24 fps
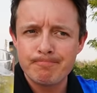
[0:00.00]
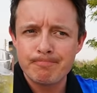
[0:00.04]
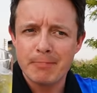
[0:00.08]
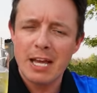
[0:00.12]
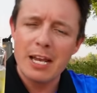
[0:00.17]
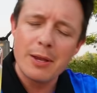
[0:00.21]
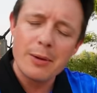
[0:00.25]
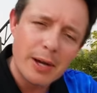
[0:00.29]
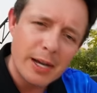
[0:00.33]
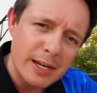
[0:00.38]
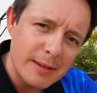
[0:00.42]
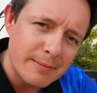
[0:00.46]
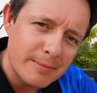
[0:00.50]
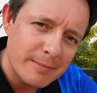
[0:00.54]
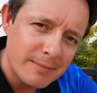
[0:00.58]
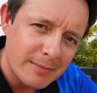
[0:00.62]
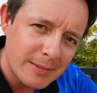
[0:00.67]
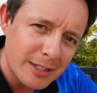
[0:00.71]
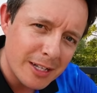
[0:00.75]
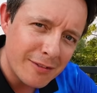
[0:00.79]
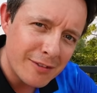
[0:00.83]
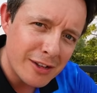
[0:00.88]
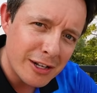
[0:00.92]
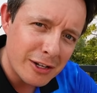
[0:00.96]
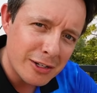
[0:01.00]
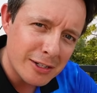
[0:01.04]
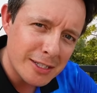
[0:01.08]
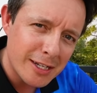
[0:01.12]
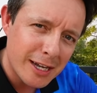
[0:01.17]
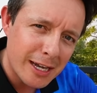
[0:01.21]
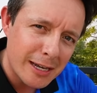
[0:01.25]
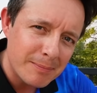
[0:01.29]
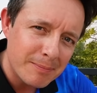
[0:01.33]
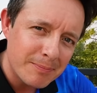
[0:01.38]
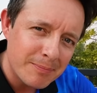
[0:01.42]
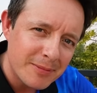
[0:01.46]
Anyway, love you long
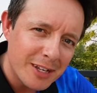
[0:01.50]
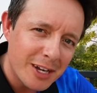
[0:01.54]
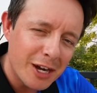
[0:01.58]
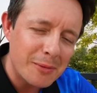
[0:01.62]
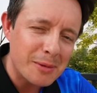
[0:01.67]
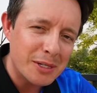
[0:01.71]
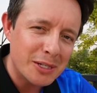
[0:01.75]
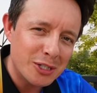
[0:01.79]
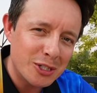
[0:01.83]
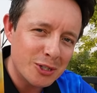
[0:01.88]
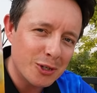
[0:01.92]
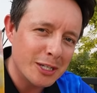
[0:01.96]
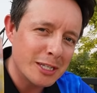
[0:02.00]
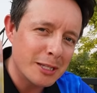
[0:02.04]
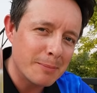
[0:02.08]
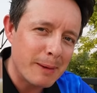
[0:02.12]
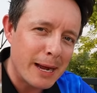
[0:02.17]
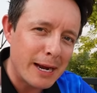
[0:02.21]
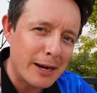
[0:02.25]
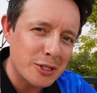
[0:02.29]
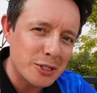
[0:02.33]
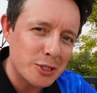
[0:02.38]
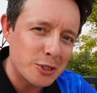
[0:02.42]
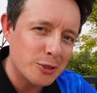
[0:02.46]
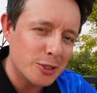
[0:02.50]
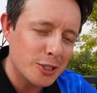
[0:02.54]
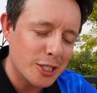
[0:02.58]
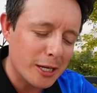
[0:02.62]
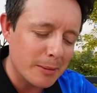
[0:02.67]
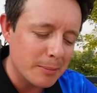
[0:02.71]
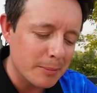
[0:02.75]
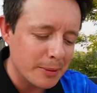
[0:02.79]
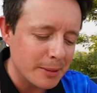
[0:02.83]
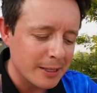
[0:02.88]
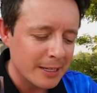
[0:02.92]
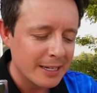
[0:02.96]
time. Hope you enjoyed the parachute
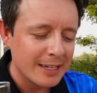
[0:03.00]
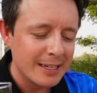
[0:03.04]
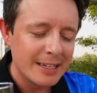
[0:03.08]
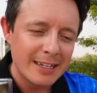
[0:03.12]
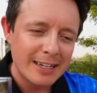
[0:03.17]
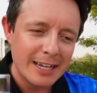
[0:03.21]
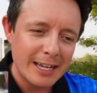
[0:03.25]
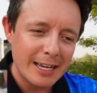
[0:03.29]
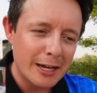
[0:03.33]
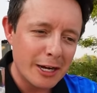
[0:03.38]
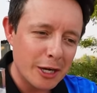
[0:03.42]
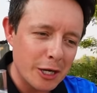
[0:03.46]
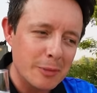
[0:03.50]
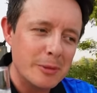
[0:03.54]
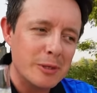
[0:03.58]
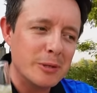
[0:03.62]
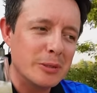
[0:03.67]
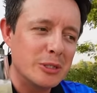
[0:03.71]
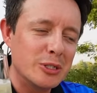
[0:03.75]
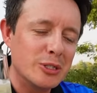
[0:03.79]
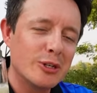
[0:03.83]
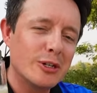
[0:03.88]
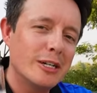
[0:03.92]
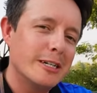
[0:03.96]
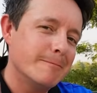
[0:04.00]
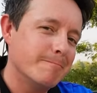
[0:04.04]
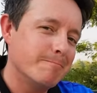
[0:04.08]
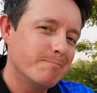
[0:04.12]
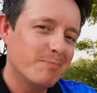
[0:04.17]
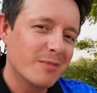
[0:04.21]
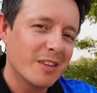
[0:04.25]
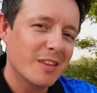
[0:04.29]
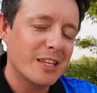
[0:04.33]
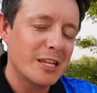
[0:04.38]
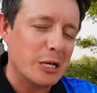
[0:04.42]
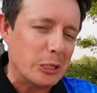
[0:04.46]
jump, and I hope you enjoy
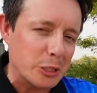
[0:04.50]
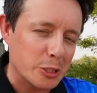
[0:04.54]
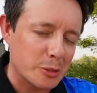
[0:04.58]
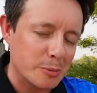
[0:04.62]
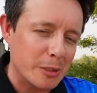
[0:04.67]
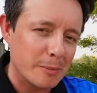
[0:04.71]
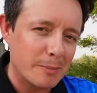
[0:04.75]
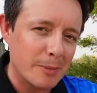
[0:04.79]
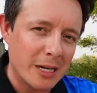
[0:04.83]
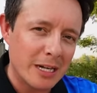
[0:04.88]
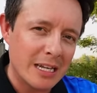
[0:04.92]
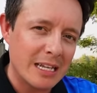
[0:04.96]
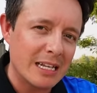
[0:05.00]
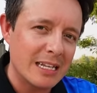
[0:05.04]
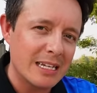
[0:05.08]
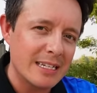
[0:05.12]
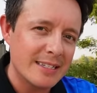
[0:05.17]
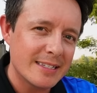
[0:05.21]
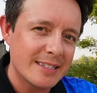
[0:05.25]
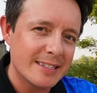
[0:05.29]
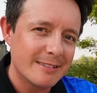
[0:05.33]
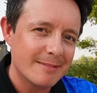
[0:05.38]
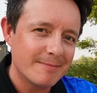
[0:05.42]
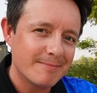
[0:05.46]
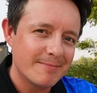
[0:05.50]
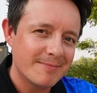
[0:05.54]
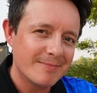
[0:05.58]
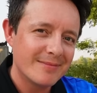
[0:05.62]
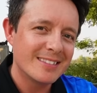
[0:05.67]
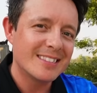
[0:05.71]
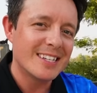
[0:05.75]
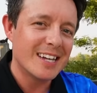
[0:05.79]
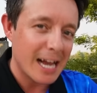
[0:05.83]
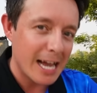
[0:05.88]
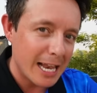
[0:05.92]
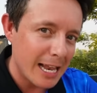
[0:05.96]
the ultimate bucket list,
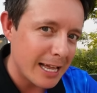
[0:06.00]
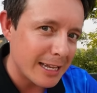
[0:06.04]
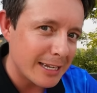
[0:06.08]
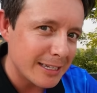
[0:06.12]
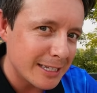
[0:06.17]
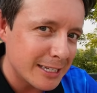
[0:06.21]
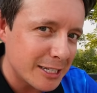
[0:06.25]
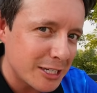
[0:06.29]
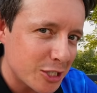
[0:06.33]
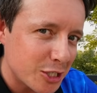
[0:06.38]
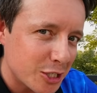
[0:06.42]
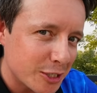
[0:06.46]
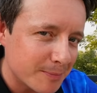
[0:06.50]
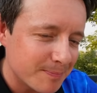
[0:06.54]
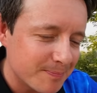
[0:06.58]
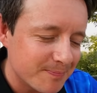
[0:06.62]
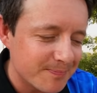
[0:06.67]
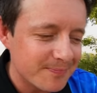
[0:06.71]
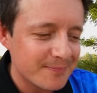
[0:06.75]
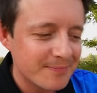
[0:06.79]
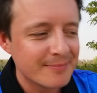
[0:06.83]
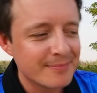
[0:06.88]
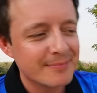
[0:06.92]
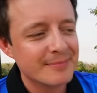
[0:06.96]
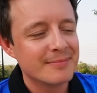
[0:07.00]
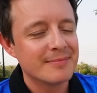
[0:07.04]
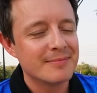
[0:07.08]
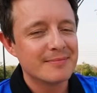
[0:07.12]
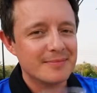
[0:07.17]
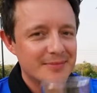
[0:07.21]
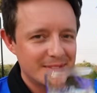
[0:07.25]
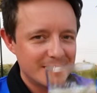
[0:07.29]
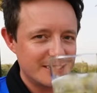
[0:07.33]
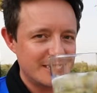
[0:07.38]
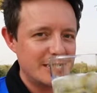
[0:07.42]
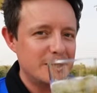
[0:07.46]
Thailand edition.
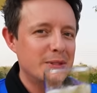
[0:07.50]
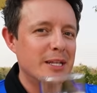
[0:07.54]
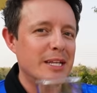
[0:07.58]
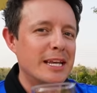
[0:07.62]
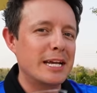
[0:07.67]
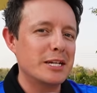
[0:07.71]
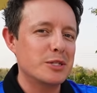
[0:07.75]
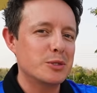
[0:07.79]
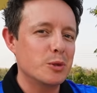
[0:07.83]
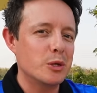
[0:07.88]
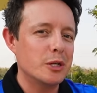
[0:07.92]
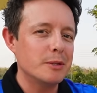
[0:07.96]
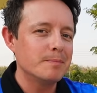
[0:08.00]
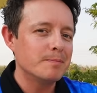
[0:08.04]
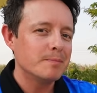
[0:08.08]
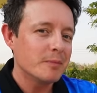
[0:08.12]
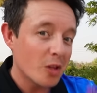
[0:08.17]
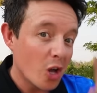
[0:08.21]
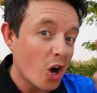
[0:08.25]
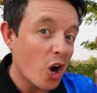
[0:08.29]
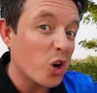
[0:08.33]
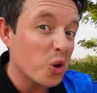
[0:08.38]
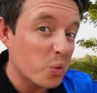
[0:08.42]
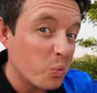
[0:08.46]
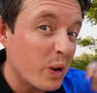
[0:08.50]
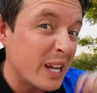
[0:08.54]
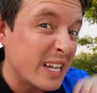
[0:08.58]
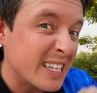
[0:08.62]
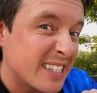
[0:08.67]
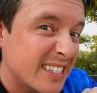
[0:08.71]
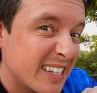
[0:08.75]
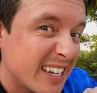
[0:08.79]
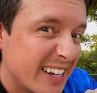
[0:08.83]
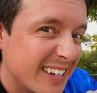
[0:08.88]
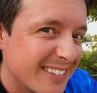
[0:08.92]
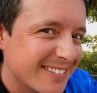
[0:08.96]
See you in the next one on
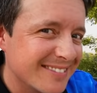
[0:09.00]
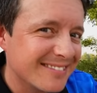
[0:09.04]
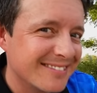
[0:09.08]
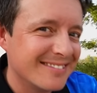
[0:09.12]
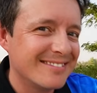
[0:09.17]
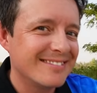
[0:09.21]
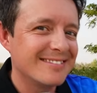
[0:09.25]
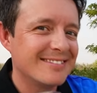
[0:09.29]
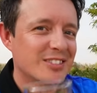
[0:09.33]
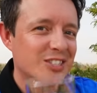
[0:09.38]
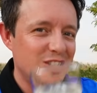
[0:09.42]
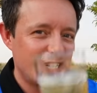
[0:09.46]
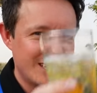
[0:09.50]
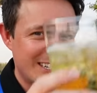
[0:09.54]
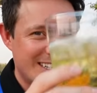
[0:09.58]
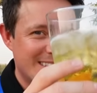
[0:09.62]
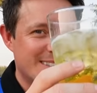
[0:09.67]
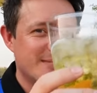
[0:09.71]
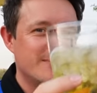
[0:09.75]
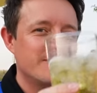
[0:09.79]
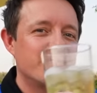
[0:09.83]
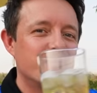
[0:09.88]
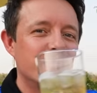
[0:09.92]
Wednesday. Cheers.